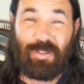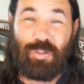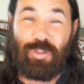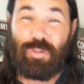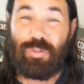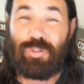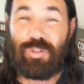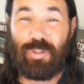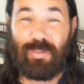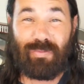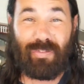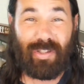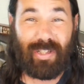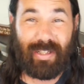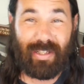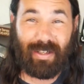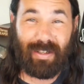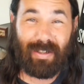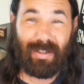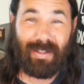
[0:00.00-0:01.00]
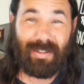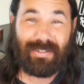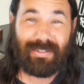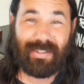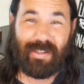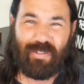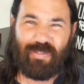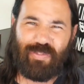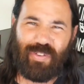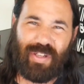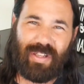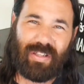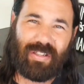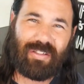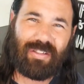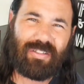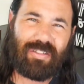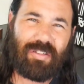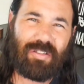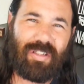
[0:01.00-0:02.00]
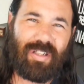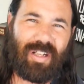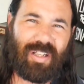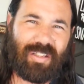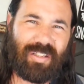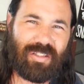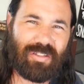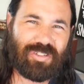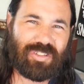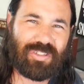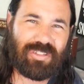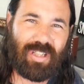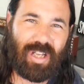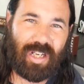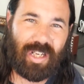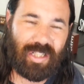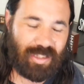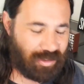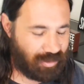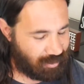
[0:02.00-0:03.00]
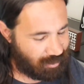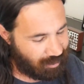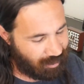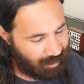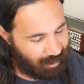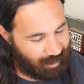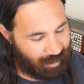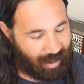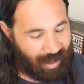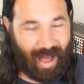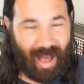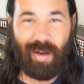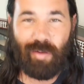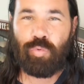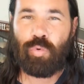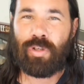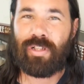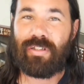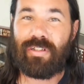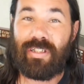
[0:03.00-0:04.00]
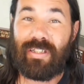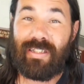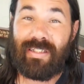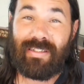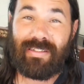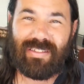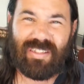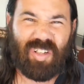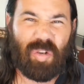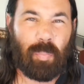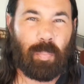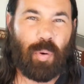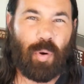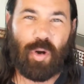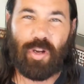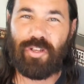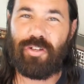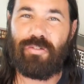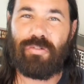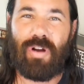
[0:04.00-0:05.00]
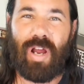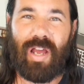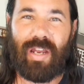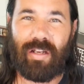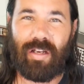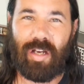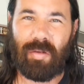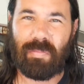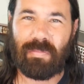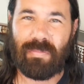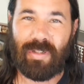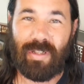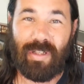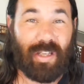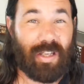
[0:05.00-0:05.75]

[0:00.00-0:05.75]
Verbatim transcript: YouTube videos and you're feeling a little, a little sluggish, have one of these, it'll perk you right up.